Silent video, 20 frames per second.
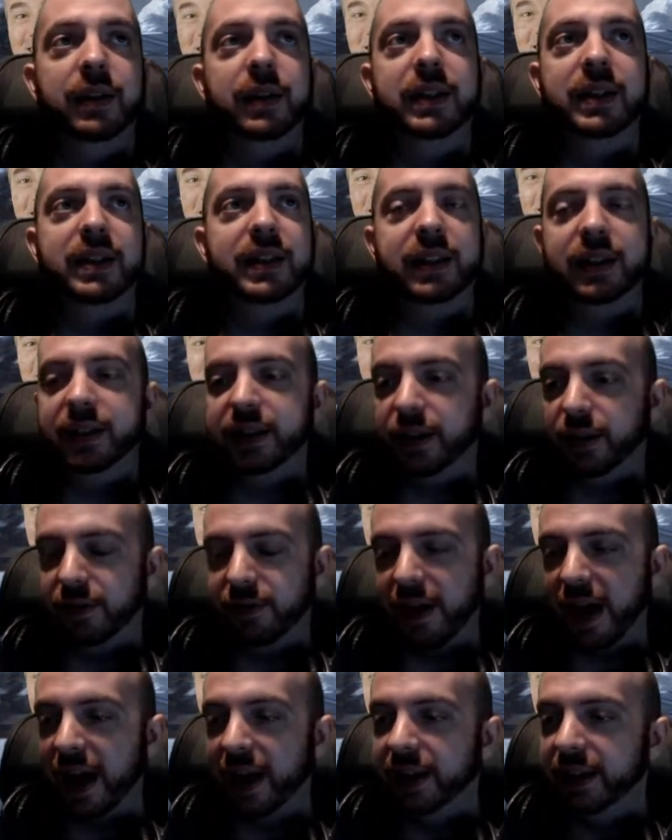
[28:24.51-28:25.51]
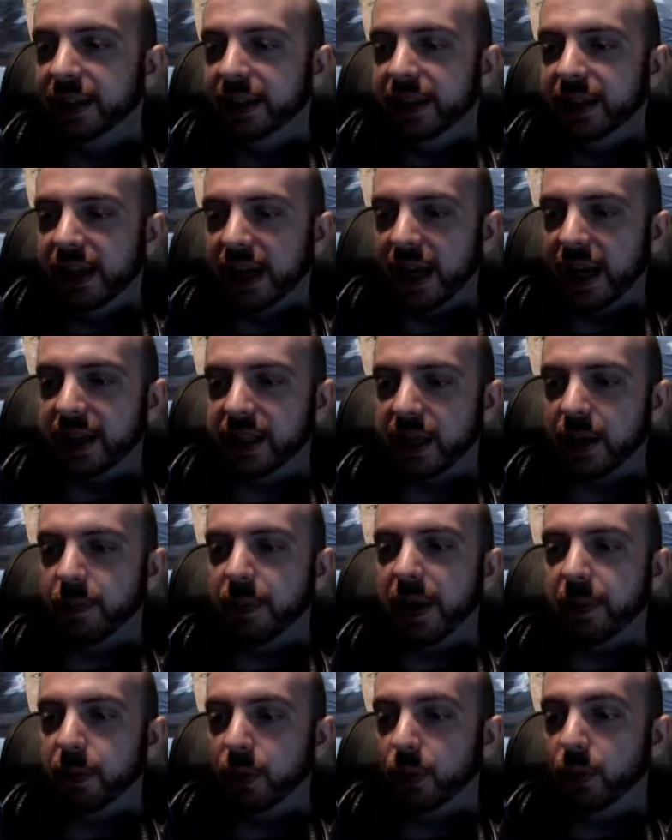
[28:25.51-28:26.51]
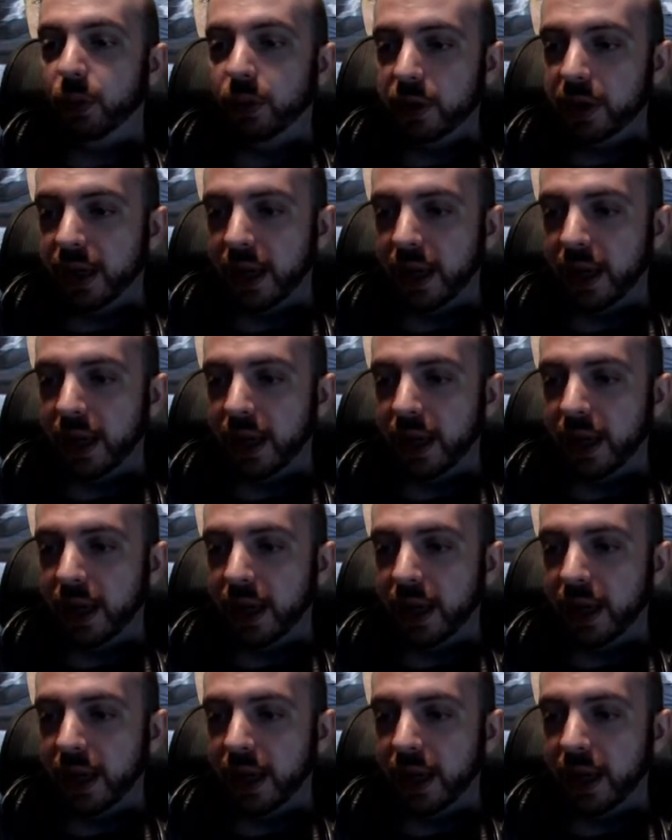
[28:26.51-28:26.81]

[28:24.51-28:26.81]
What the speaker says: that's still fair. And some people will,